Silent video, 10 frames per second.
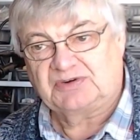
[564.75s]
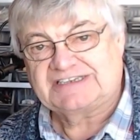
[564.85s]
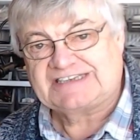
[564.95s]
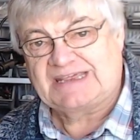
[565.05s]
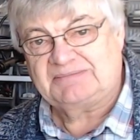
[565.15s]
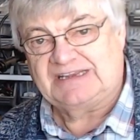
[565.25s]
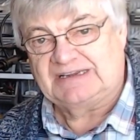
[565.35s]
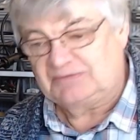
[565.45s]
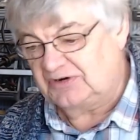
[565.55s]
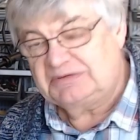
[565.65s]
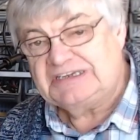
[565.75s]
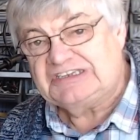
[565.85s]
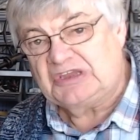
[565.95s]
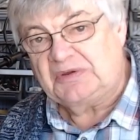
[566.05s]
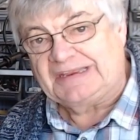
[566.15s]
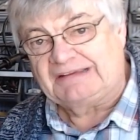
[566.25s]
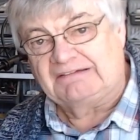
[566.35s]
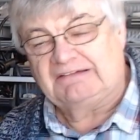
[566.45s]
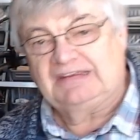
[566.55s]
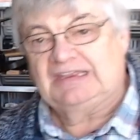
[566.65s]
What does that mean? Now, what are we doing?
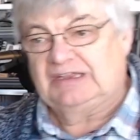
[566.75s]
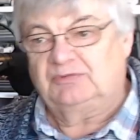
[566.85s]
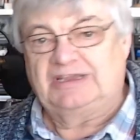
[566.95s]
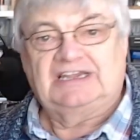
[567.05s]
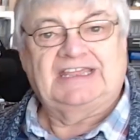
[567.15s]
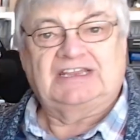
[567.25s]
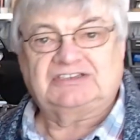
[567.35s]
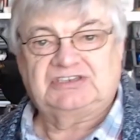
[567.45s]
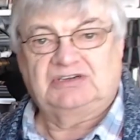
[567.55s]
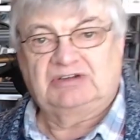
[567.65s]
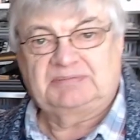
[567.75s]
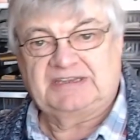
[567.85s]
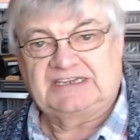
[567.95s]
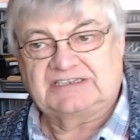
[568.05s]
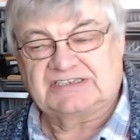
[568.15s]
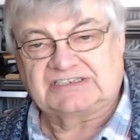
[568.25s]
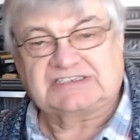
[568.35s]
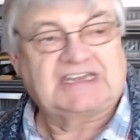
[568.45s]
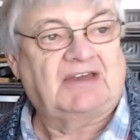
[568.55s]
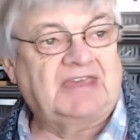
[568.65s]
We link two
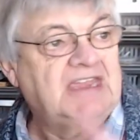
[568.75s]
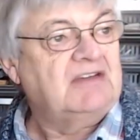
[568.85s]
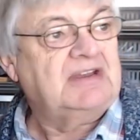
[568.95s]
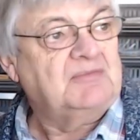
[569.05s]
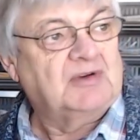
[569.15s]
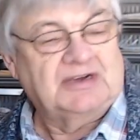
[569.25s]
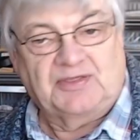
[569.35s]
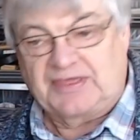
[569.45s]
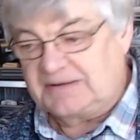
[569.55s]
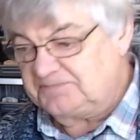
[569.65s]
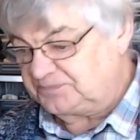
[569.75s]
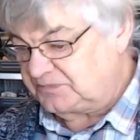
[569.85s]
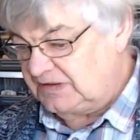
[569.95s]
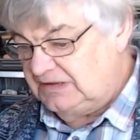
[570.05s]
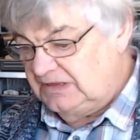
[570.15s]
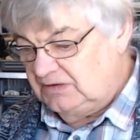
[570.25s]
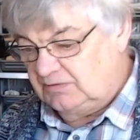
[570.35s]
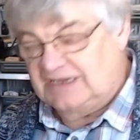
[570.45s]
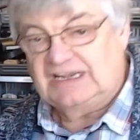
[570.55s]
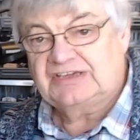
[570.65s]
repeaters. Now here in Worthing,
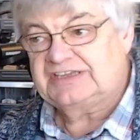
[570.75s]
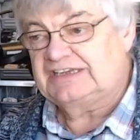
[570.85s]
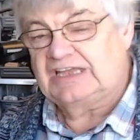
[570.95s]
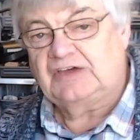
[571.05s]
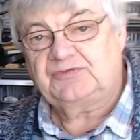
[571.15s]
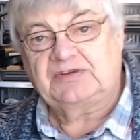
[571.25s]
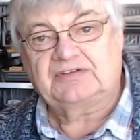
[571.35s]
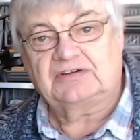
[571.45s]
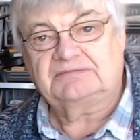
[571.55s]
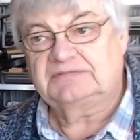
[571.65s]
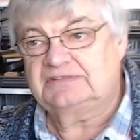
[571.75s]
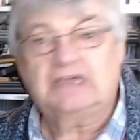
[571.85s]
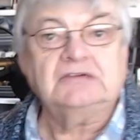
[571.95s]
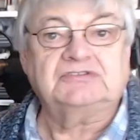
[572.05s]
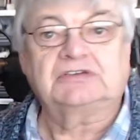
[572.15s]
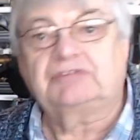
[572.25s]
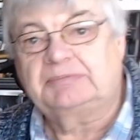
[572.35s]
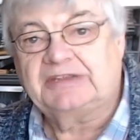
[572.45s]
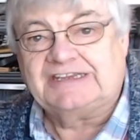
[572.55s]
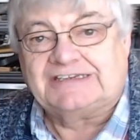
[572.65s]
we're lucky enough, we've got loads of
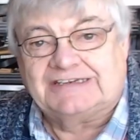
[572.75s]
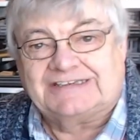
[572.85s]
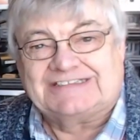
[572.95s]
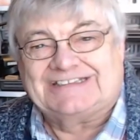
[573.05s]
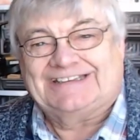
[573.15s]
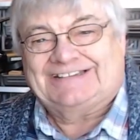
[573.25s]
repeaters.